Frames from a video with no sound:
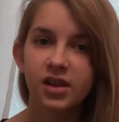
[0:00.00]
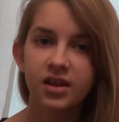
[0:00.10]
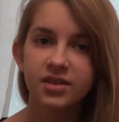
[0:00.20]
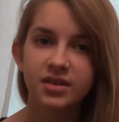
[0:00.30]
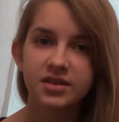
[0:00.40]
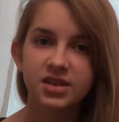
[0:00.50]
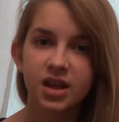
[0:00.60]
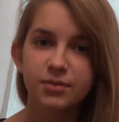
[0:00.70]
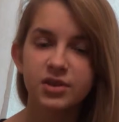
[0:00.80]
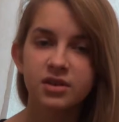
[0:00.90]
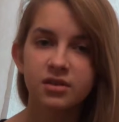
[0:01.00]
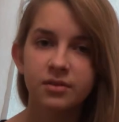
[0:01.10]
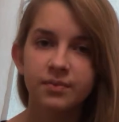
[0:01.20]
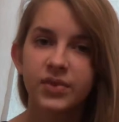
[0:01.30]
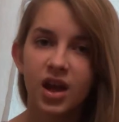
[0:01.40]
like that is happening?
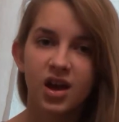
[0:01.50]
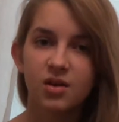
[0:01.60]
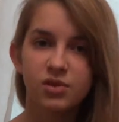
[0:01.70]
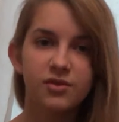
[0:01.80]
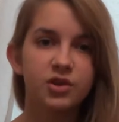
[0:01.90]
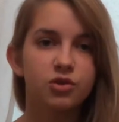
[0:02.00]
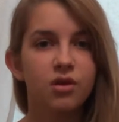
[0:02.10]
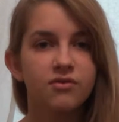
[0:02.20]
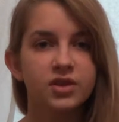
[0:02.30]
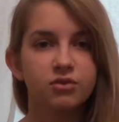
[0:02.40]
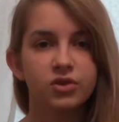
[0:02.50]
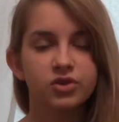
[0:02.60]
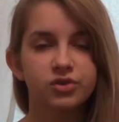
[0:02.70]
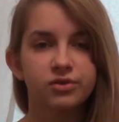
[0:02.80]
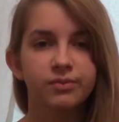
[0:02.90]
I'm leaving you with that
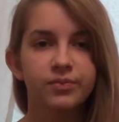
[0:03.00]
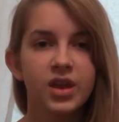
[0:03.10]
question.